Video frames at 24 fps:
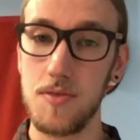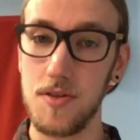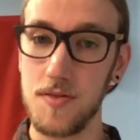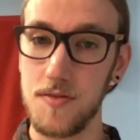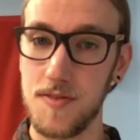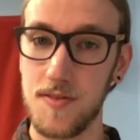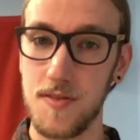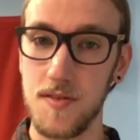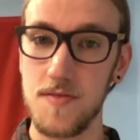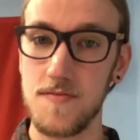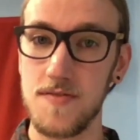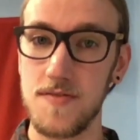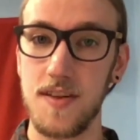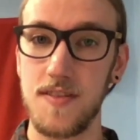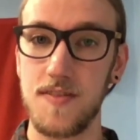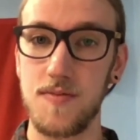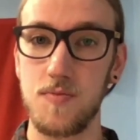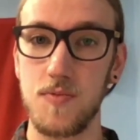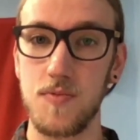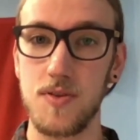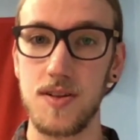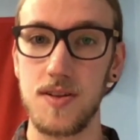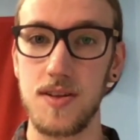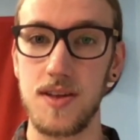served us
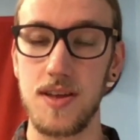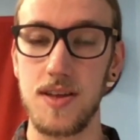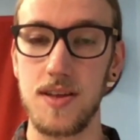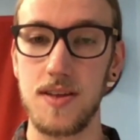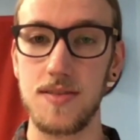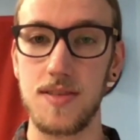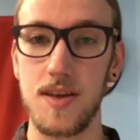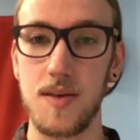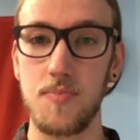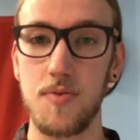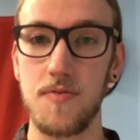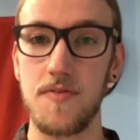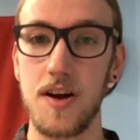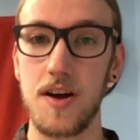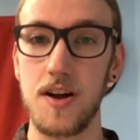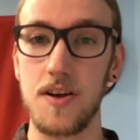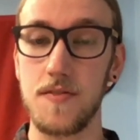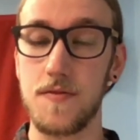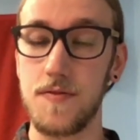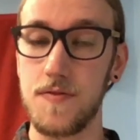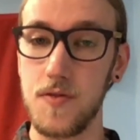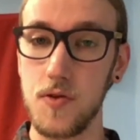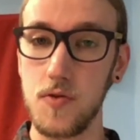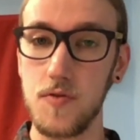when they provided
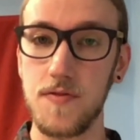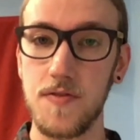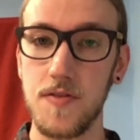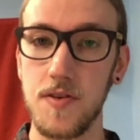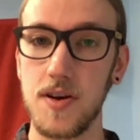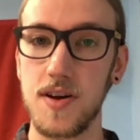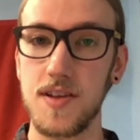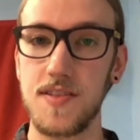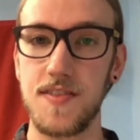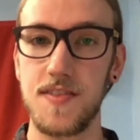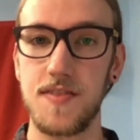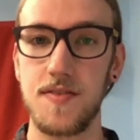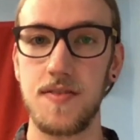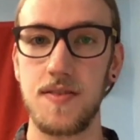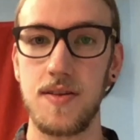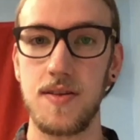food for us